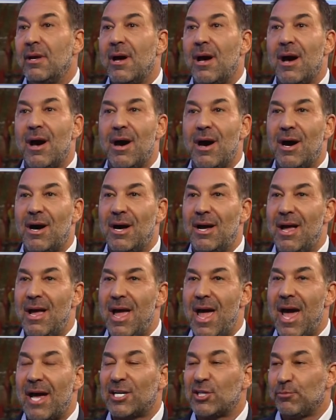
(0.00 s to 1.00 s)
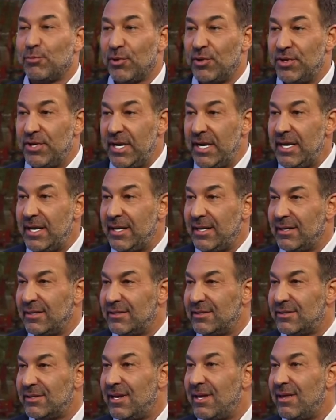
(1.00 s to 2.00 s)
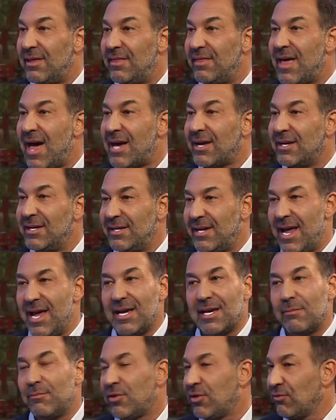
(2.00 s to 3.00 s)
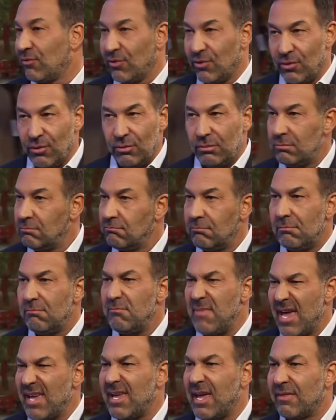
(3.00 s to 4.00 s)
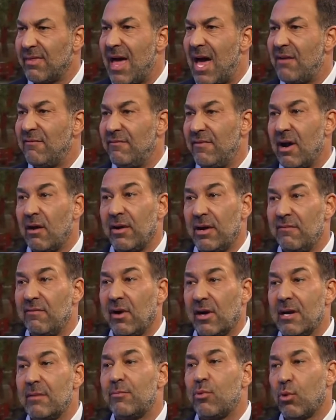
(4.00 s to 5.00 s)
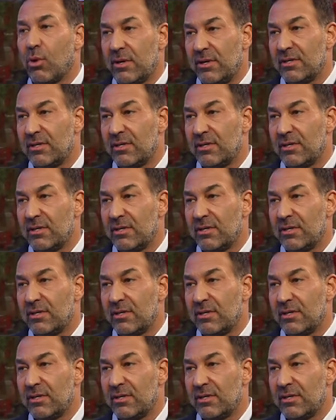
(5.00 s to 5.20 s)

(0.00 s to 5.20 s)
expertise that can take them through making that very, very important